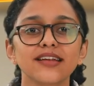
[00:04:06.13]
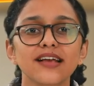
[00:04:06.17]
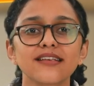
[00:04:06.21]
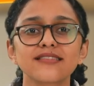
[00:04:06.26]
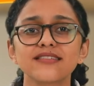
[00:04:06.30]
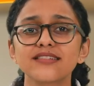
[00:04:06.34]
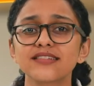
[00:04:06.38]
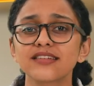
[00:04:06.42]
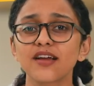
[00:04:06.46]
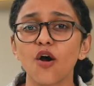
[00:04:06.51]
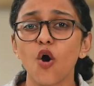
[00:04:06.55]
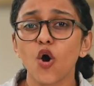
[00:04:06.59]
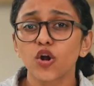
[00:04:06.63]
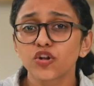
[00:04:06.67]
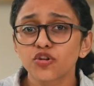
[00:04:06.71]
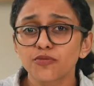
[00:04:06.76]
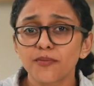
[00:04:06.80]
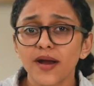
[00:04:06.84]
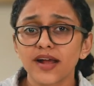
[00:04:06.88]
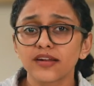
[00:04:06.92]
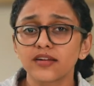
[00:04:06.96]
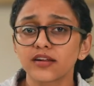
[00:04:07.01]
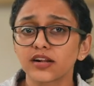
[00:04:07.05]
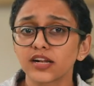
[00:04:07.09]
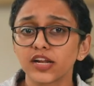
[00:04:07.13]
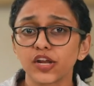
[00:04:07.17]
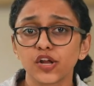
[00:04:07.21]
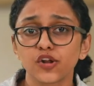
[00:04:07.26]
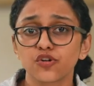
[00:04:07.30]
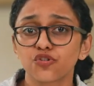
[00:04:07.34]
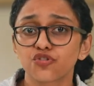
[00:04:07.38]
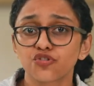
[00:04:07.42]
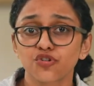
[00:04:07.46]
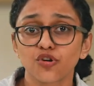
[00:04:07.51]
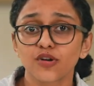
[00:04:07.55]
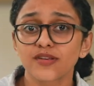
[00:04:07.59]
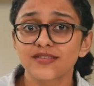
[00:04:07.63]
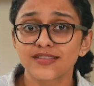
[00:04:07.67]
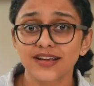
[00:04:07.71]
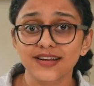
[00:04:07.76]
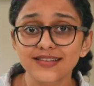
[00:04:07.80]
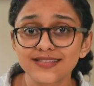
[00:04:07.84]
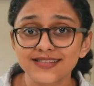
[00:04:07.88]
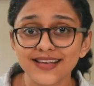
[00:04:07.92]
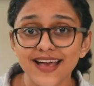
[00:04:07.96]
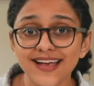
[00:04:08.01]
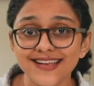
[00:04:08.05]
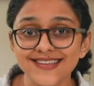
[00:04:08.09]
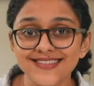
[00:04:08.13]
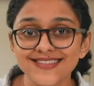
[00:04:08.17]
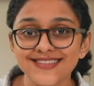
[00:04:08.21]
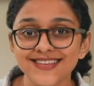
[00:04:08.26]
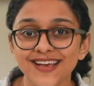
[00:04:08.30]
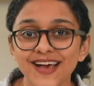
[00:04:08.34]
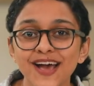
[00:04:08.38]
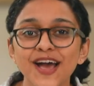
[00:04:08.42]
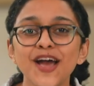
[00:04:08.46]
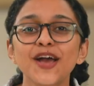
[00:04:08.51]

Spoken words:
doesn't automatically ensure success.